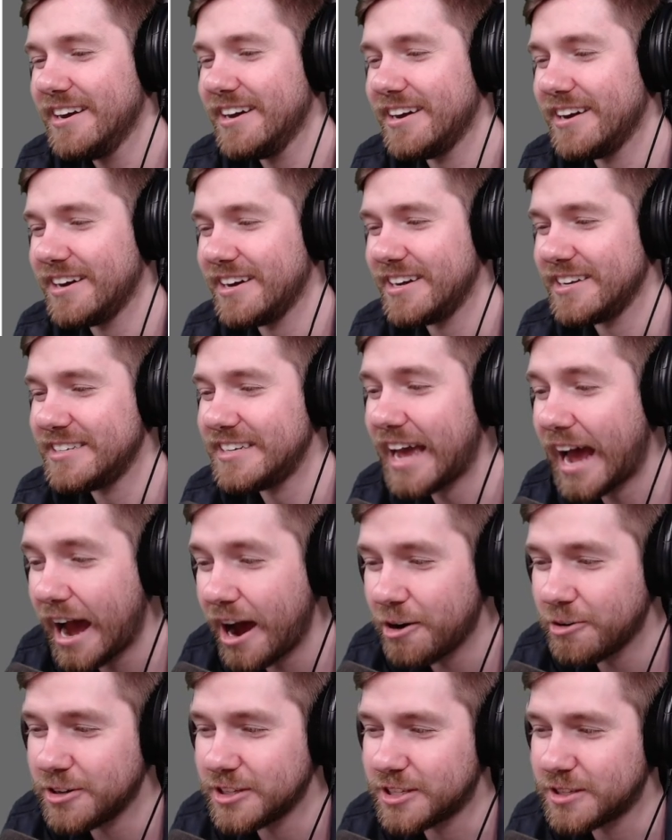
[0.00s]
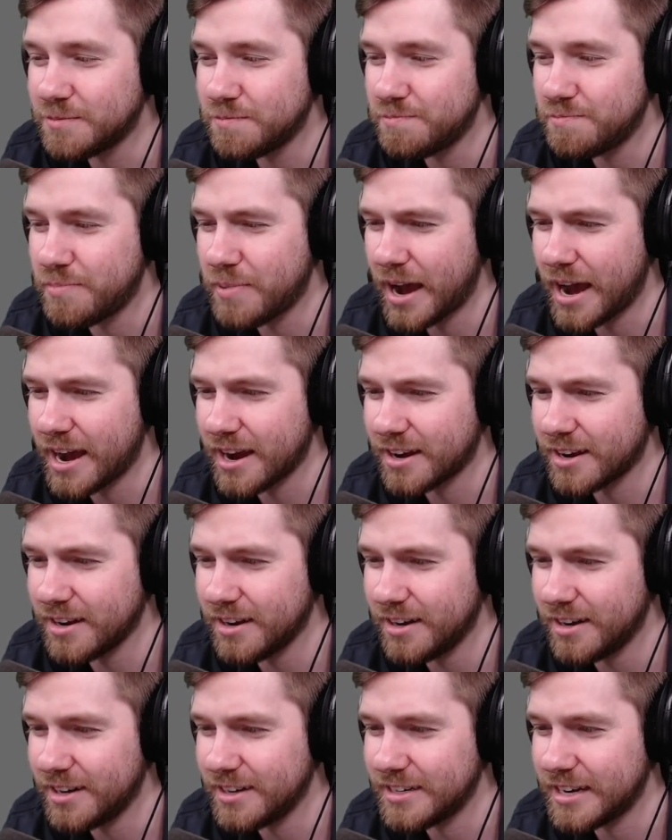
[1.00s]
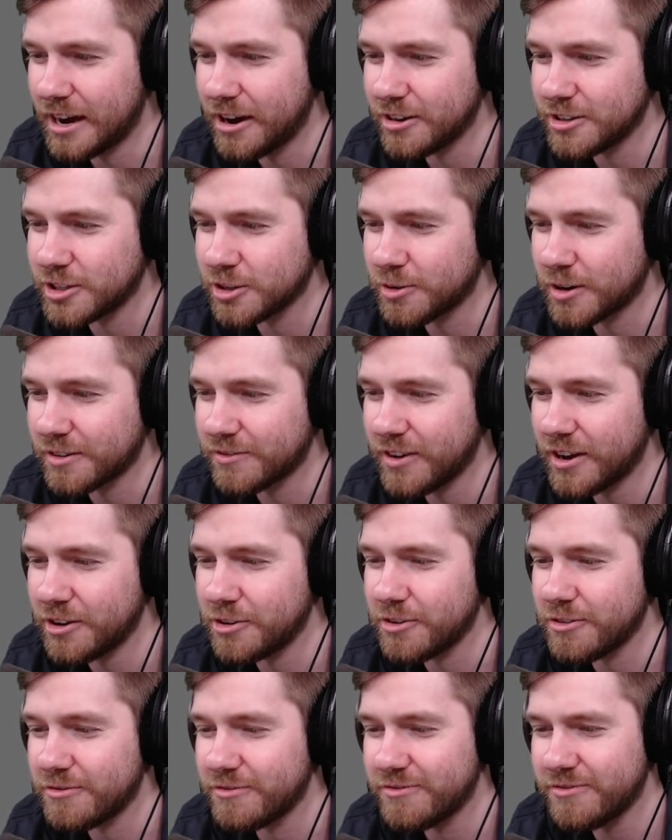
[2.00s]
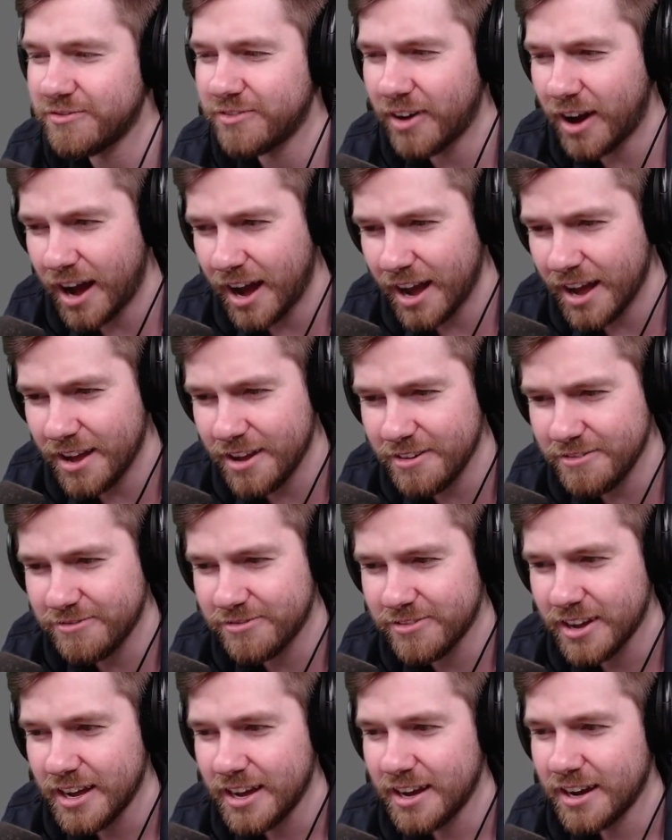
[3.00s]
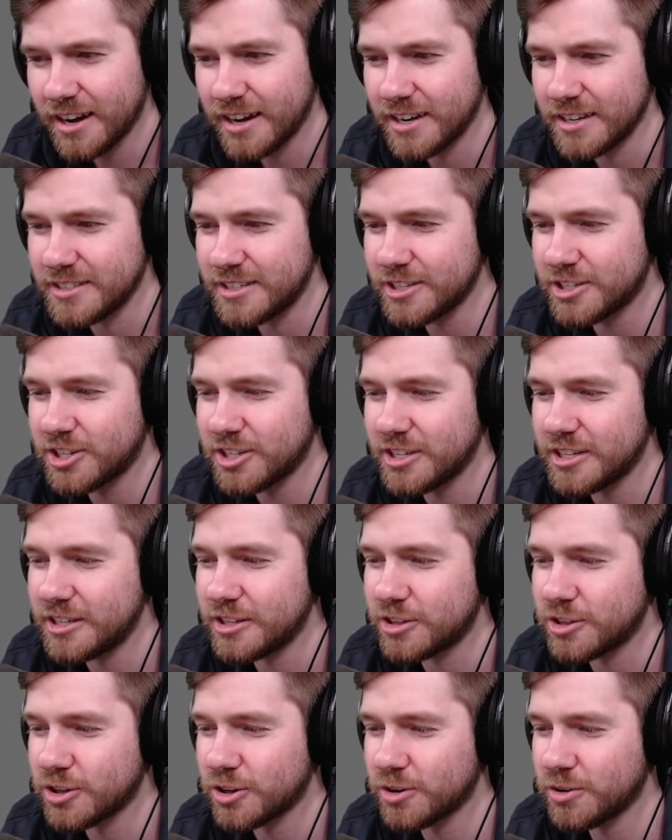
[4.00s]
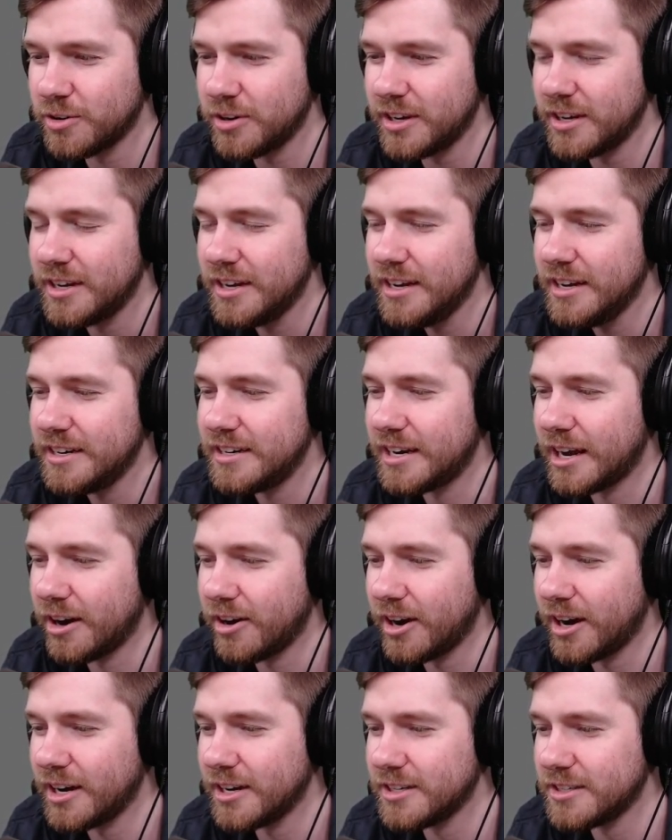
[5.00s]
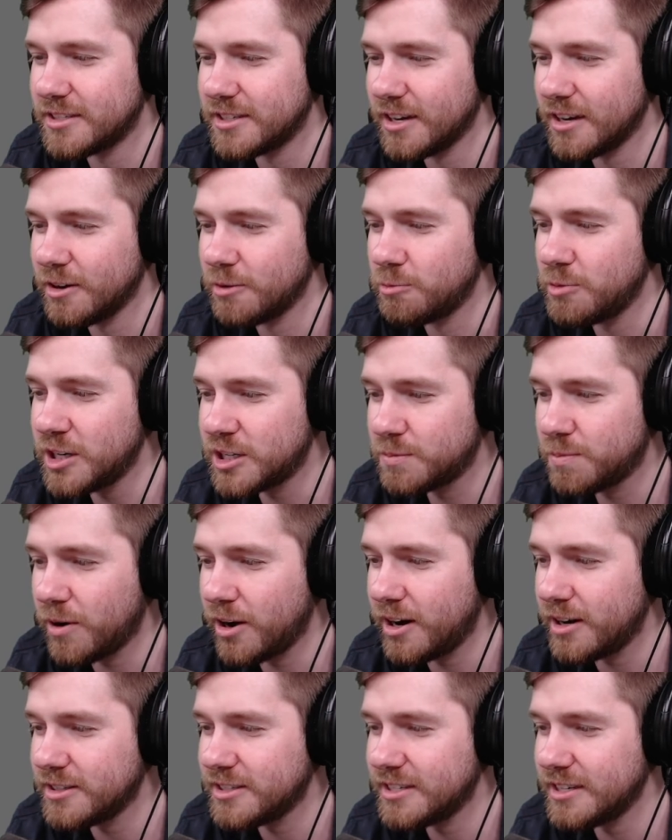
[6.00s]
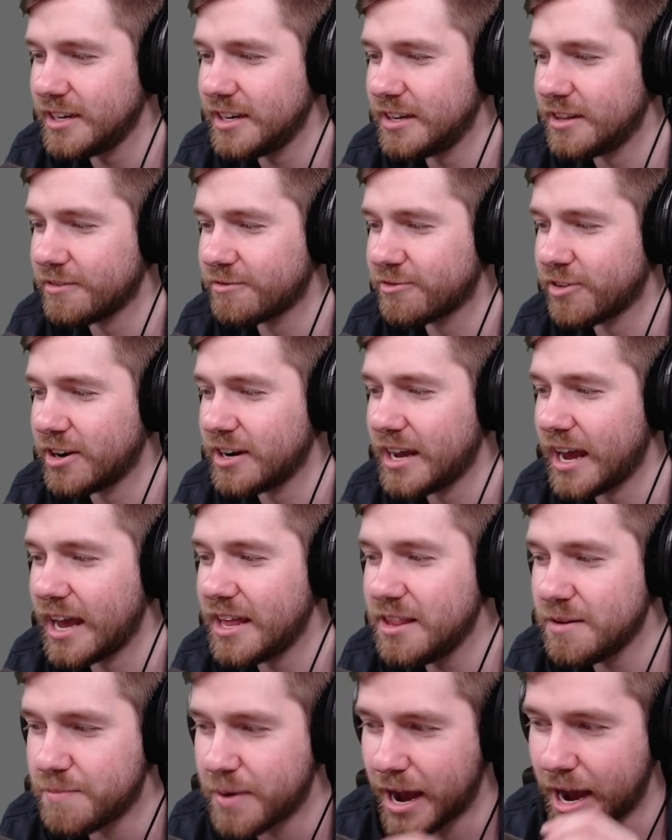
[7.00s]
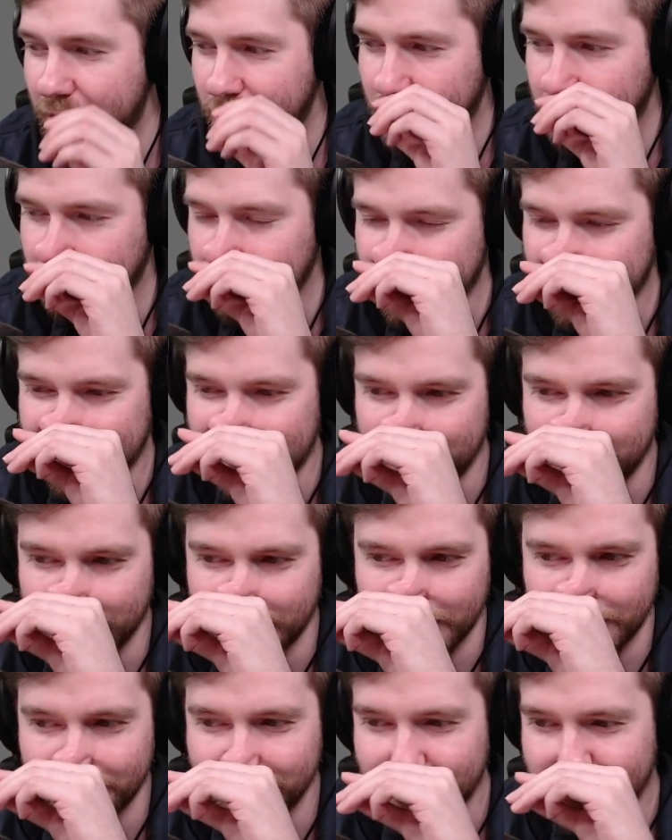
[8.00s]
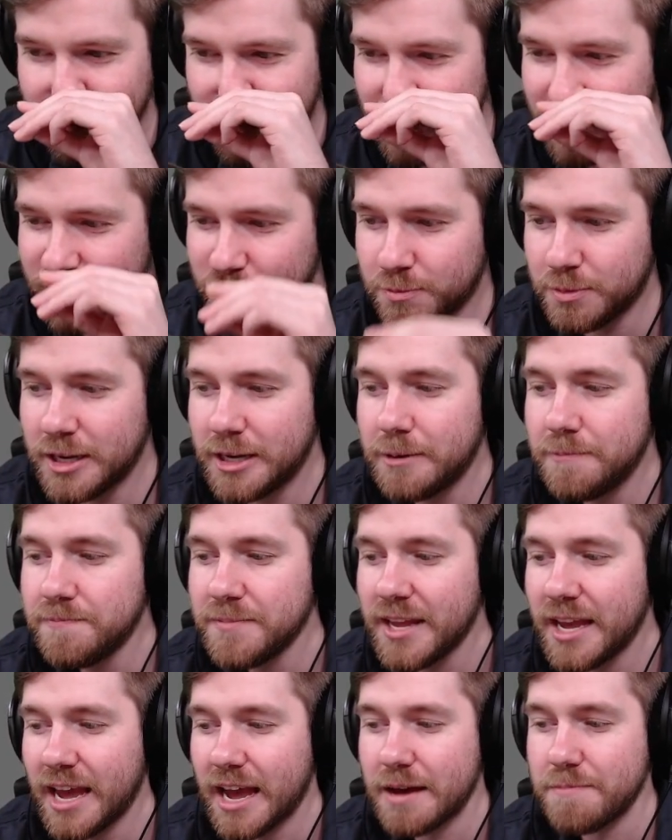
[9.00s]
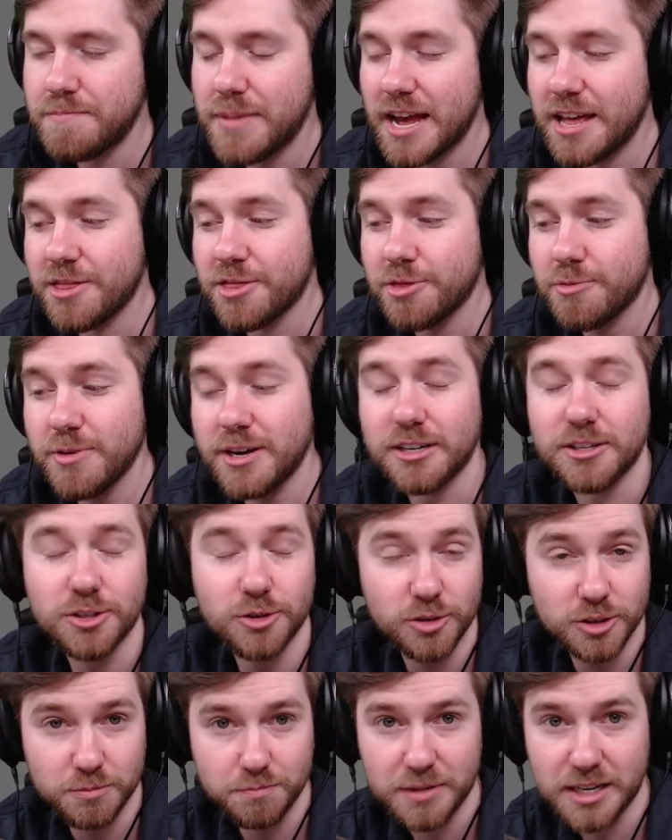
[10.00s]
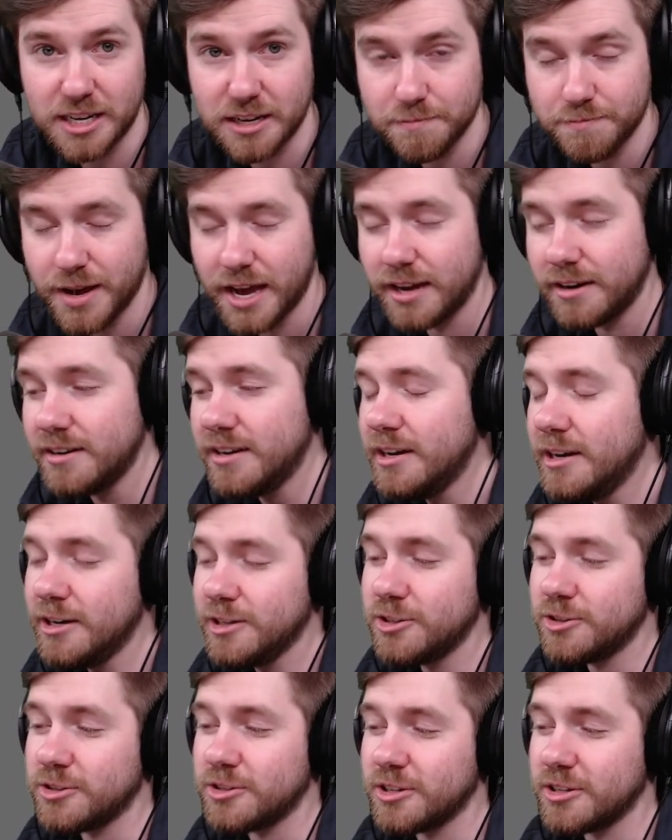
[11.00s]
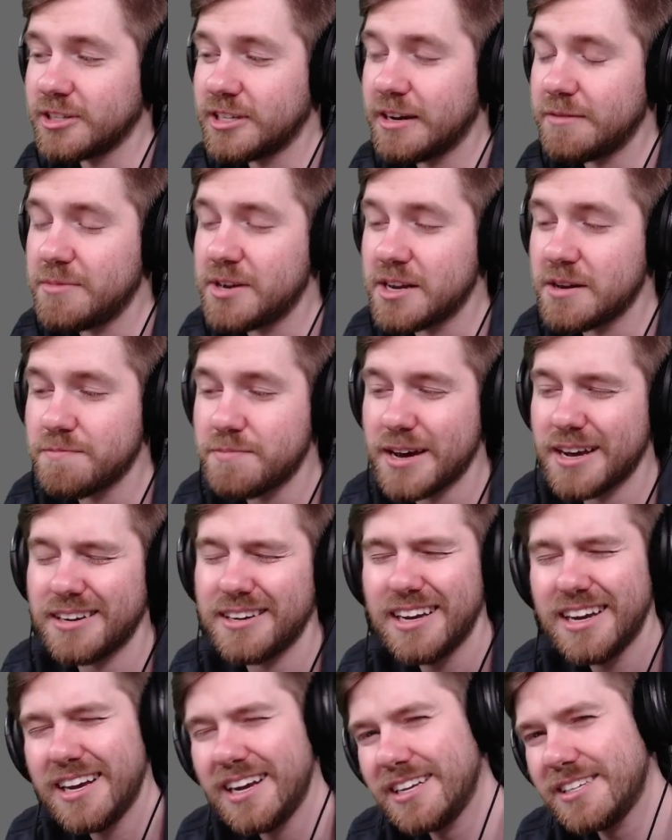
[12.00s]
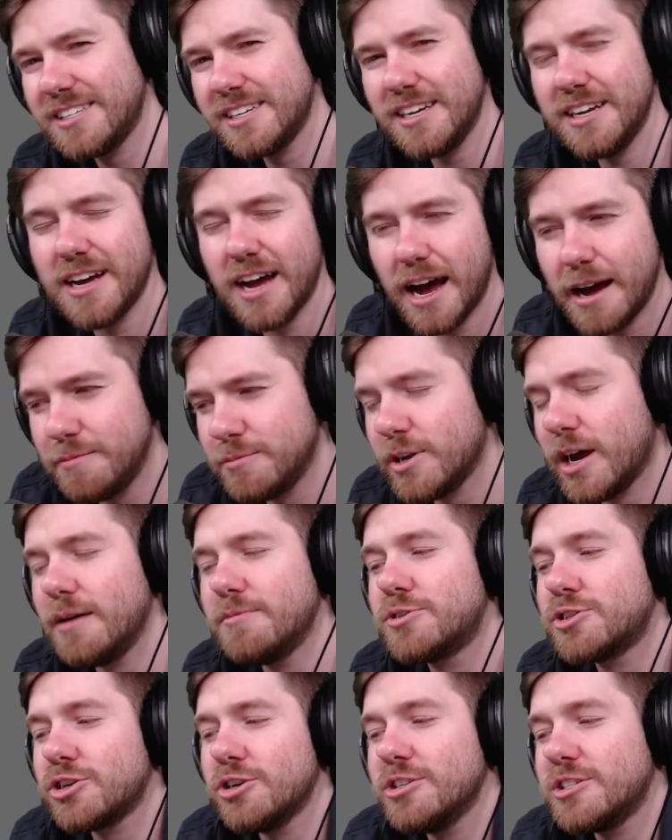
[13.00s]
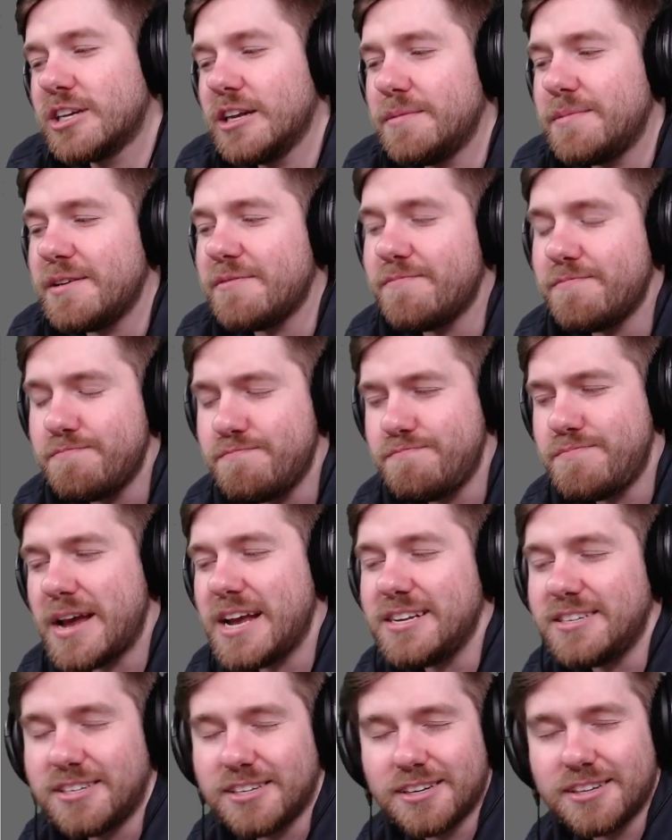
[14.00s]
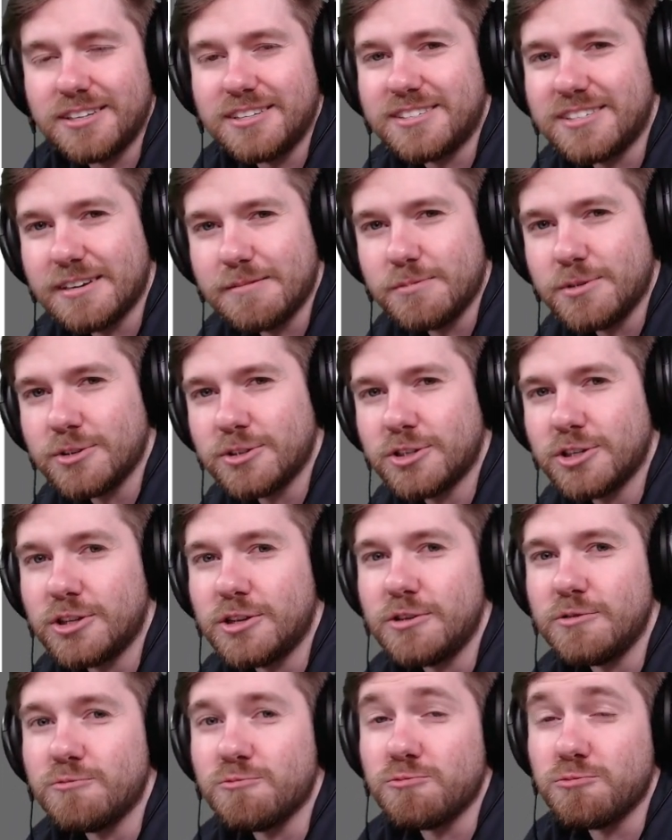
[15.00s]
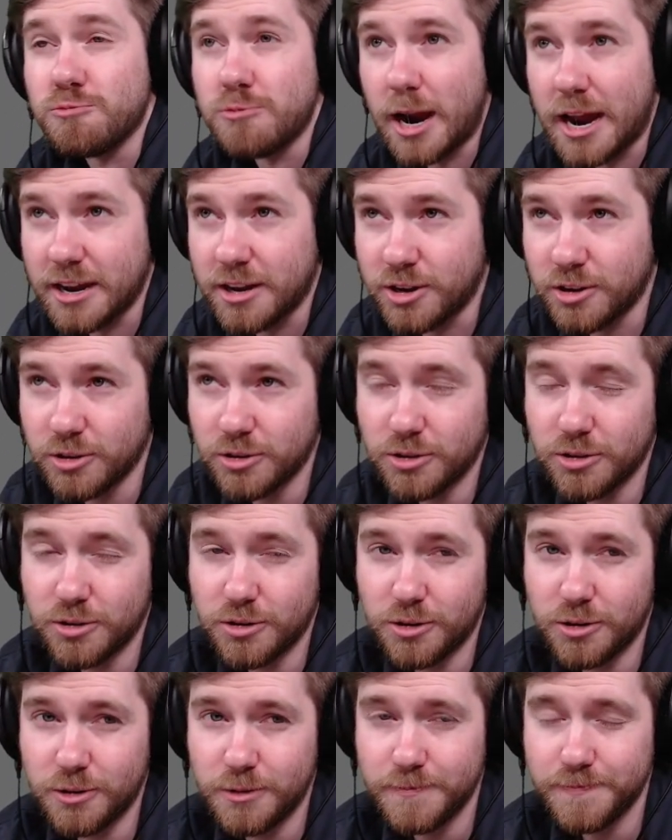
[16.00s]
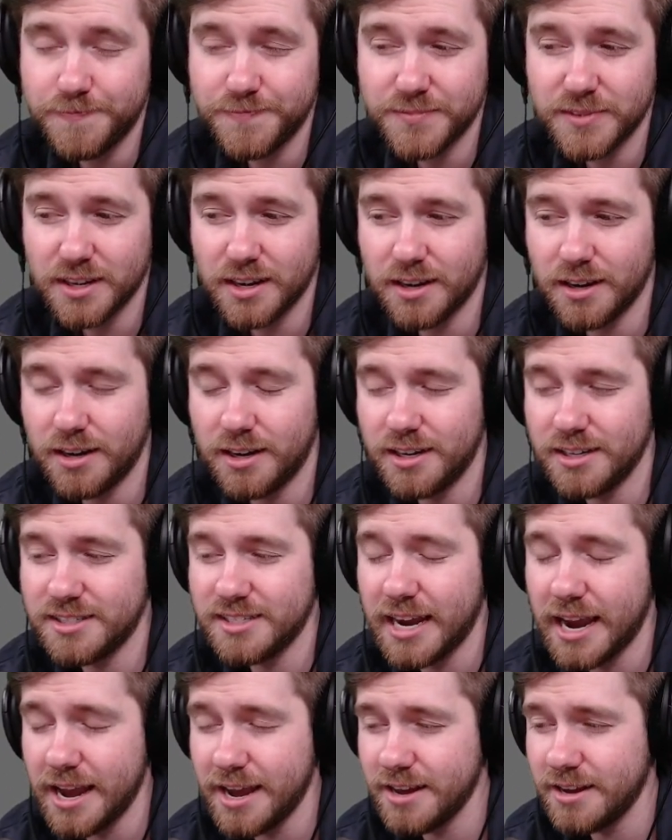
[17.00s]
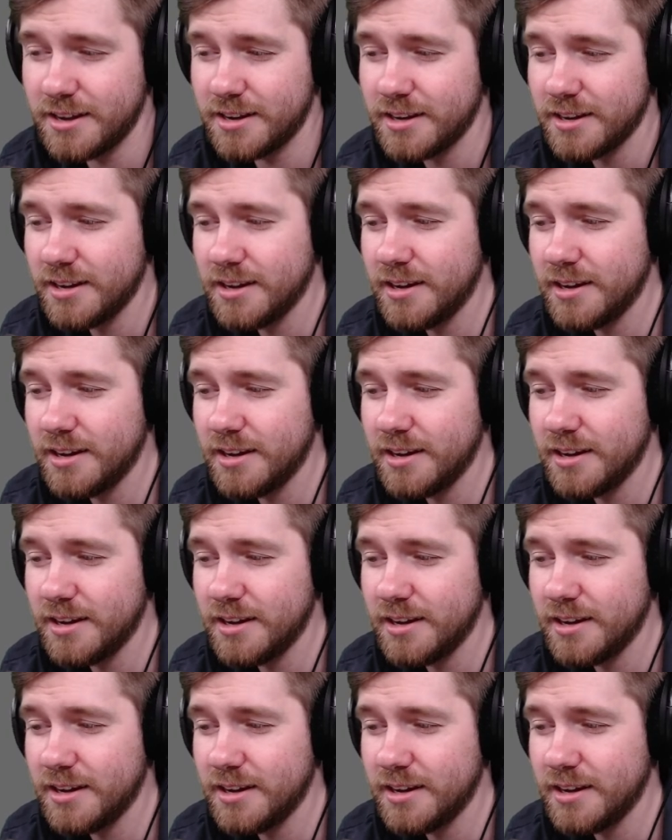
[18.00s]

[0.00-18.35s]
Now it's back, now has the correct value of 5. Additionally, the turret now has weak spots in the front and the back, which 750 HP at pen 3. So it's medium pen. So as long as you have medium pen, it's gonna, I'm sure it's gonna be basically similar to the regular tank.